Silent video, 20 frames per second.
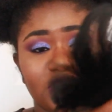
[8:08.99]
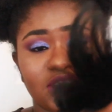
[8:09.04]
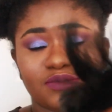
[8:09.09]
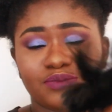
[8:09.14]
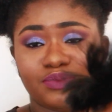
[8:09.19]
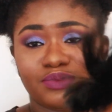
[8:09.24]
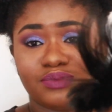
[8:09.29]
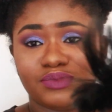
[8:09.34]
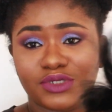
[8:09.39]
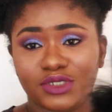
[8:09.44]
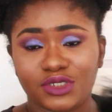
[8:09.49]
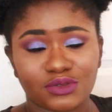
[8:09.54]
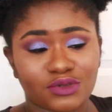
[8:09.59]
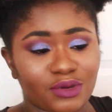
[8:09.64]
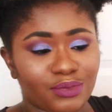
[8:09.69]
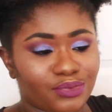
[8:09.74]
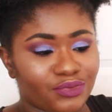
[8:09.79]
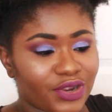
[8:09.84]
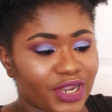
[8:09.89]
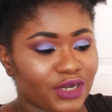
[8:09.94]
to do a
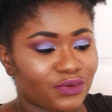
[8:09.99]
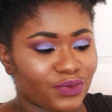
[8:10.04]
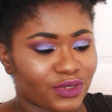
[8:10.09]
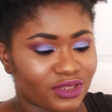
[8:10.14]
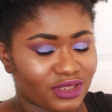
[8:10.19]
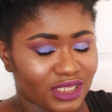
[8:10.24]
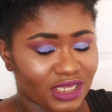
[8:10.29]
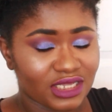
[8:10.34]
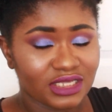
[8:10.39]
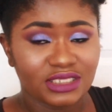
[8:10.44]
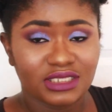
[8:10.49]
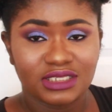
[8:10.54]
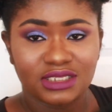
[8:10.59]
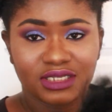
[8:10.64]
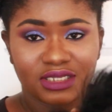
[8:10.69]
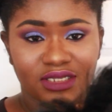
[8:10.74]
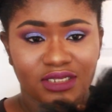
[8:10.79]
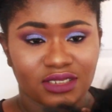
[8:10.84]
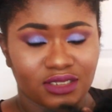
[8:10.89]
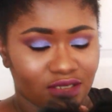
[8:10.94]
braid with this,
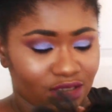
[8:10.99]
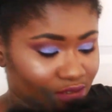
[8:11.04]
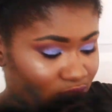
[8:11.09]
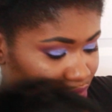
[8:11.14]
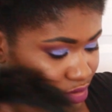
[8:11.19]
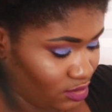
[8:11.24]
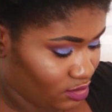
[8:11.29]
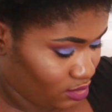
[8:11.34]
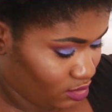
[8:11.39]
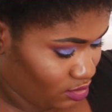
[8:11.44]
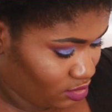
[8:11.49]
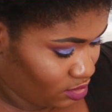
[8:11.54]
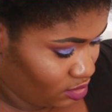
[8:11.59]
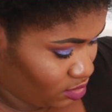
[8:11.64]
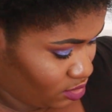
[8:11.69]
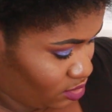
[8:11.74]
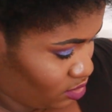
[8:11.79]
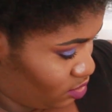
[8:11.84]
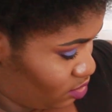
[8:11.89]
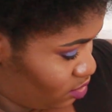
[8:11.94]

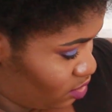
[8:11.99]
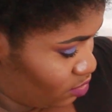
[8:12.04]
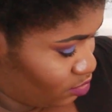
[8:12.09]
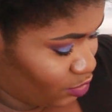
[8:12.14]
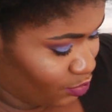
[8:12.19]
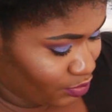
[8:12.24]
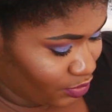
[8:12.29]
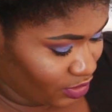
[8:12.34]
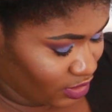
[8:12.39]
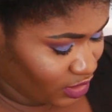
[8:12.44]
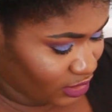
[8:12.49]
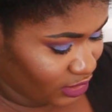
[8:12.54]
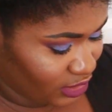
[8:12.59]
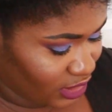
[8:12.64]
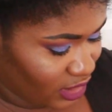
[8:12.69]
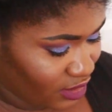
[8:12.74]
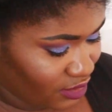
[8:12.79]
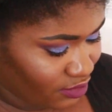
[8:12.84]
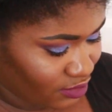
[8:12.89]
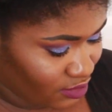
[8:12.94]
let me put this
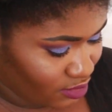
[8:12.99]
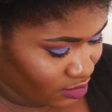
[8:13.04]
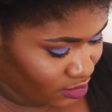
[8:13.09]
down.